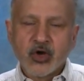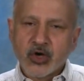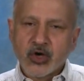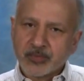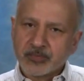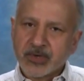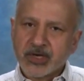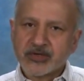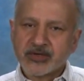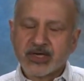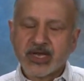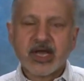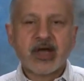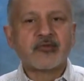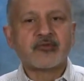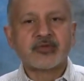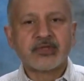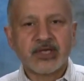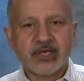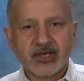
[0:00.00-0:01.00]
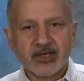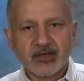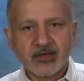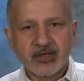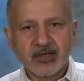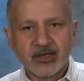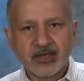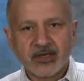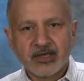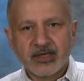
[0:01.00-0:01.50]
though not about
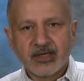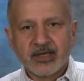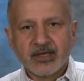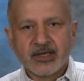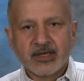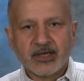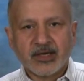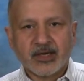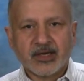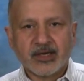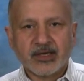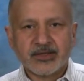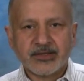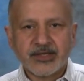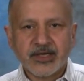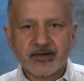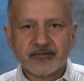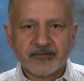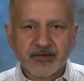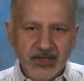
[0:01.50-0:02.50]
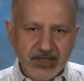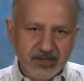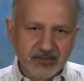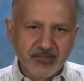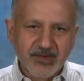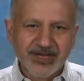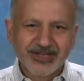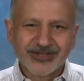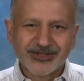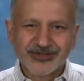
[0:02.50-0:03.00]
accounting, they are
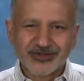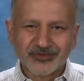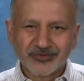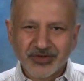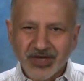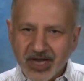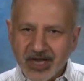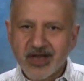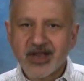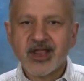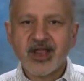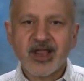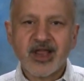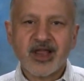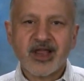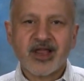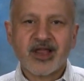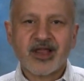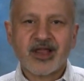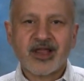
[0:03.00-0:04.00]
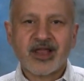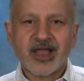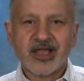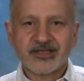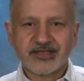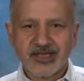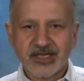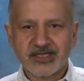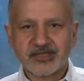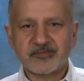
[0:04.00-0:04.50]
fundamental to any
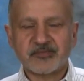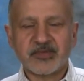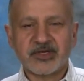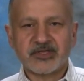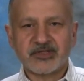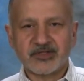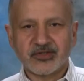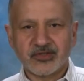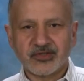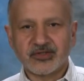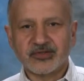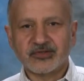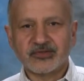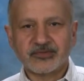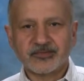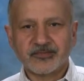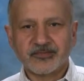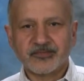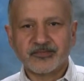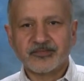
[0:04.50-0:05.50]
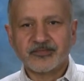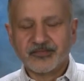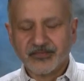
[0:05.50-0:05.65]
assessment you do.